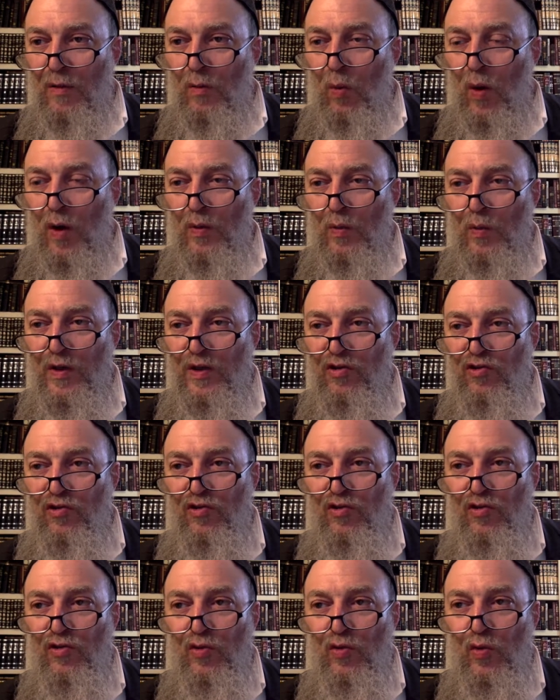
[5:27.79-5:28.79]
what we
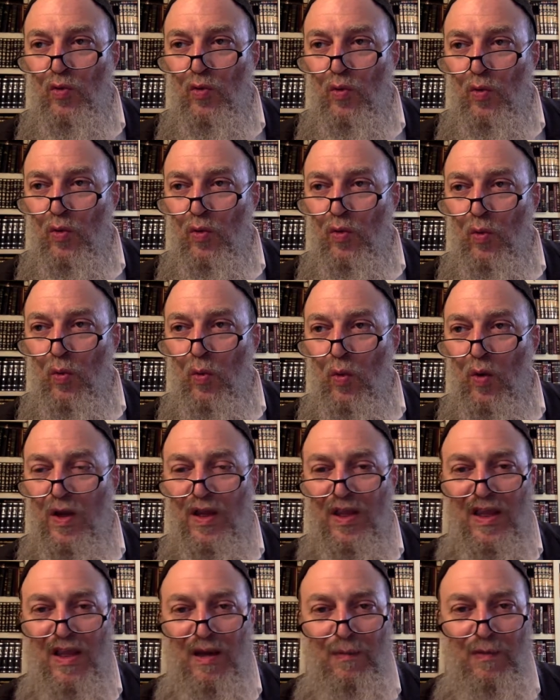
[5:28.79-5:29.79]
do
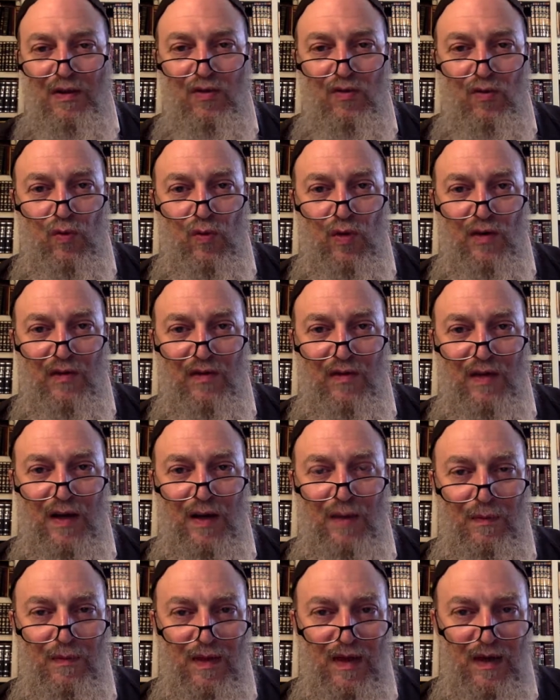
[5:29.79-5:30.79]
with them and towards
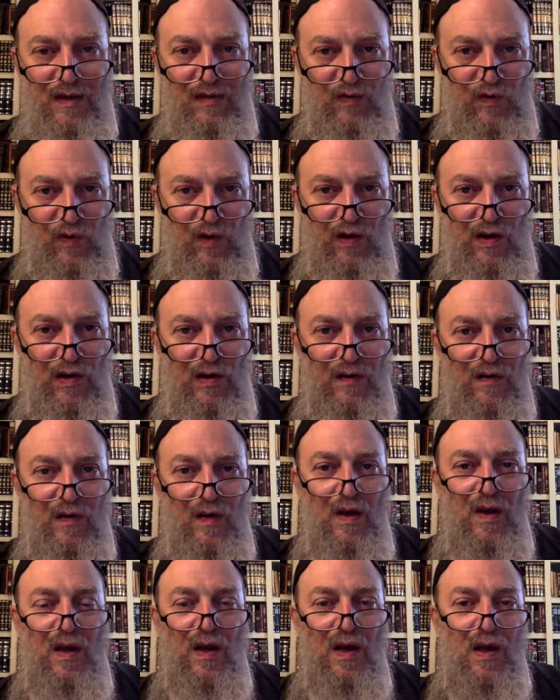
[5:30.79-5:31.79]
them, as far as
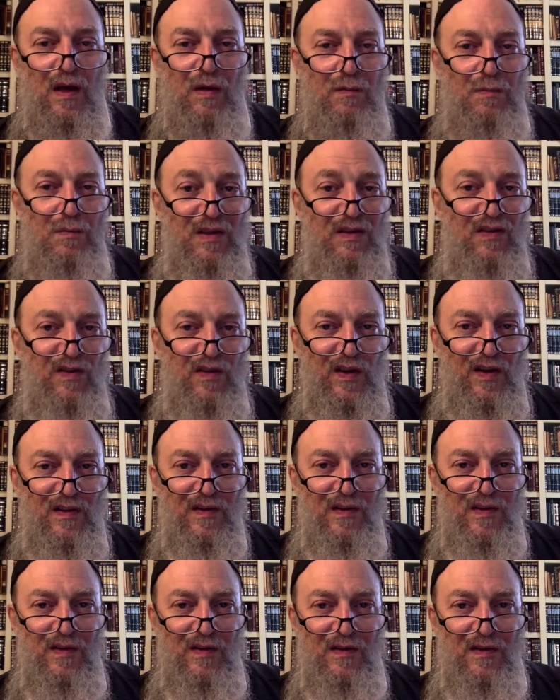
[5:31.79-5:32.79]
a mitzvah
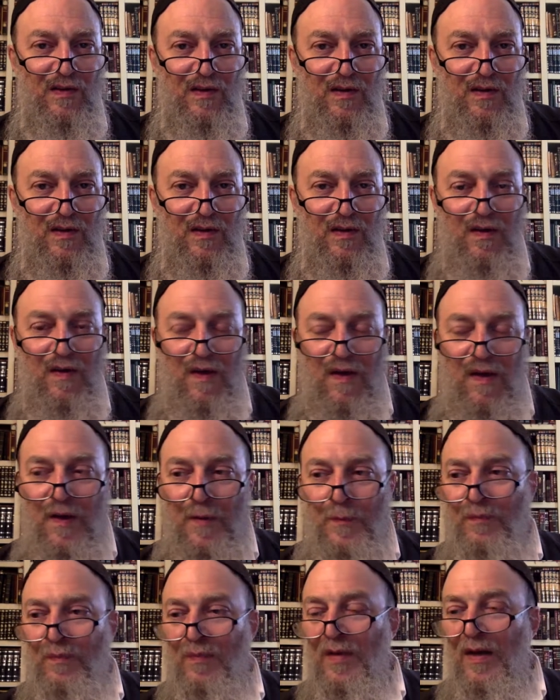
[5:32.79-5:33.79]
is concerned.
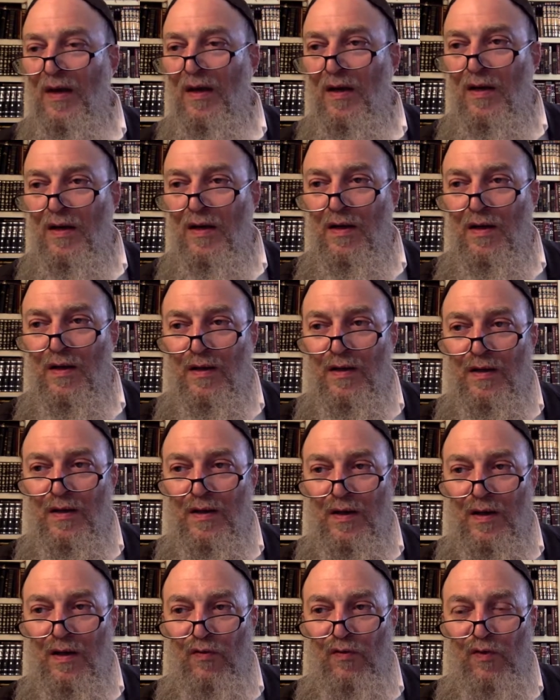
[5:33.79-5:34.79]

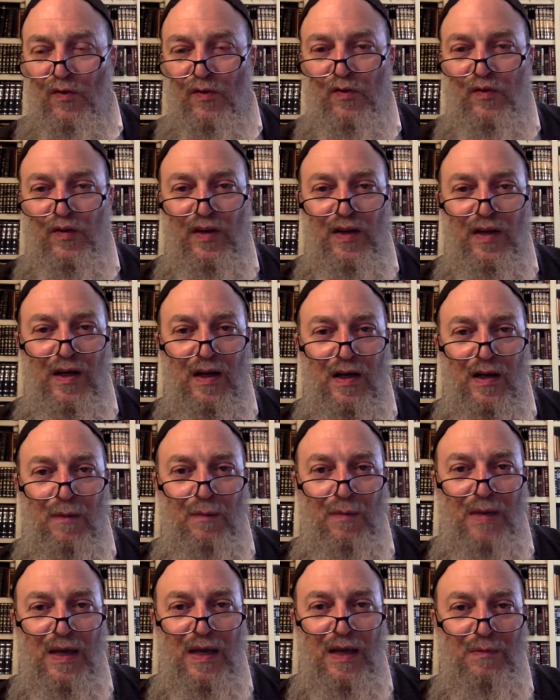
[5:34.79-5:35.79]
Fulfilling a
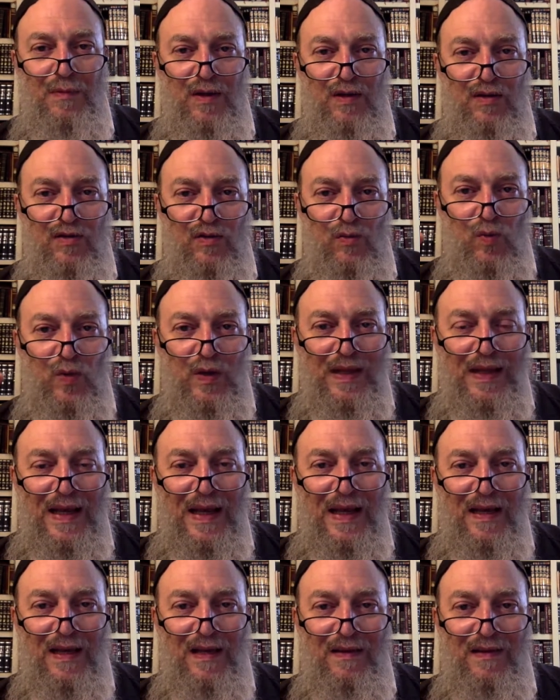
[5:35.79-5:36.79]
commandment
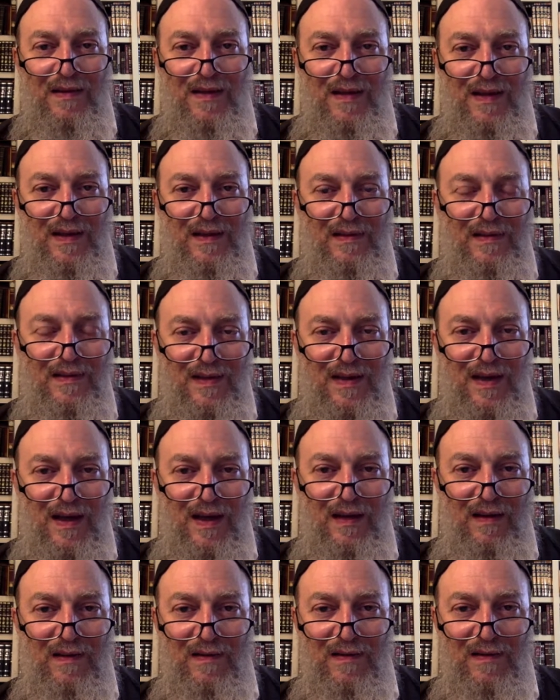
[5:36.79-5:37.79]
relating to these
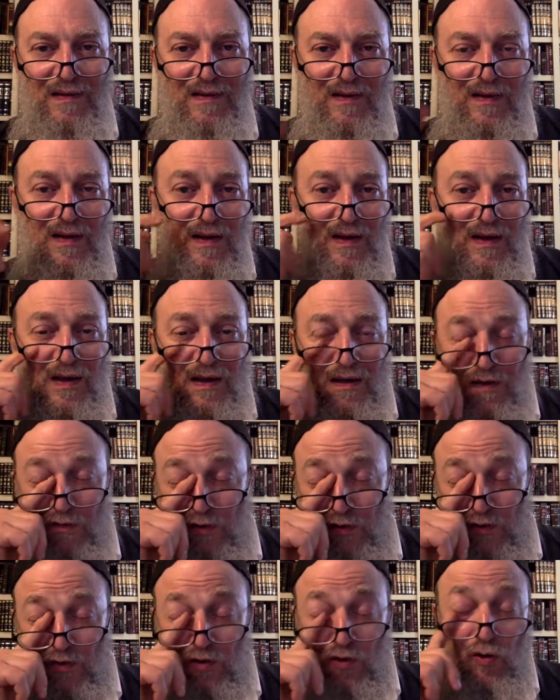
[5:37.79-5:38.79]
things in the
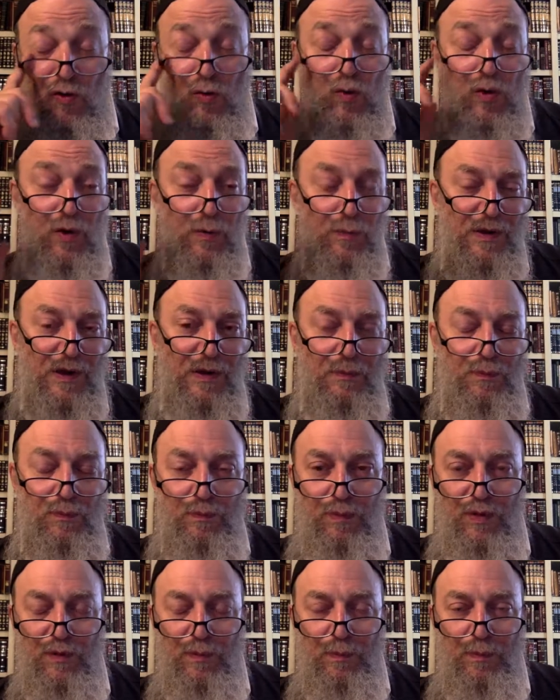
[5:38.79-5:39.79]
physical world,
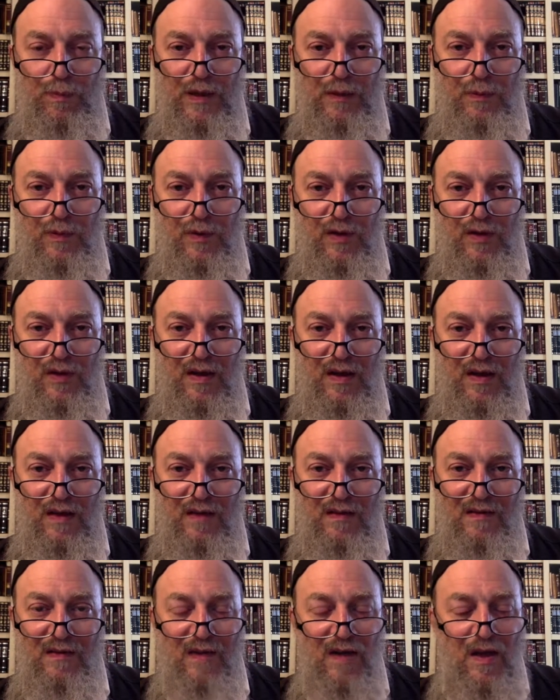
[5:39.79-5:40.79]
people or
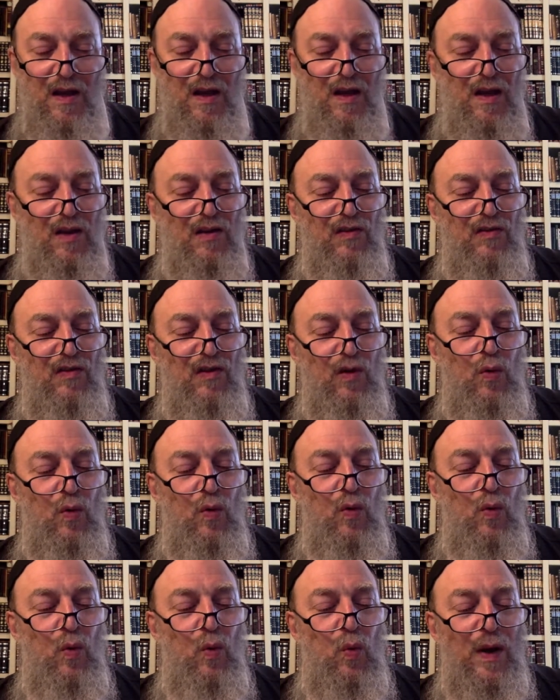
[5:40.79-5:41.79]
things.
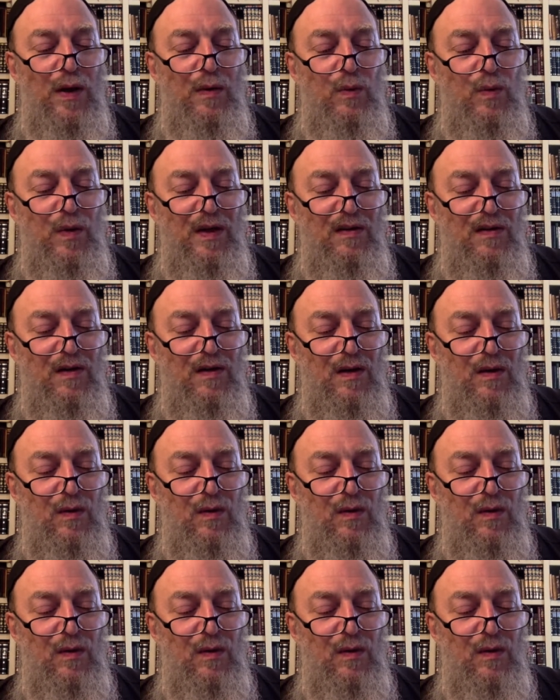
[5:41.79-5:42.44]
So when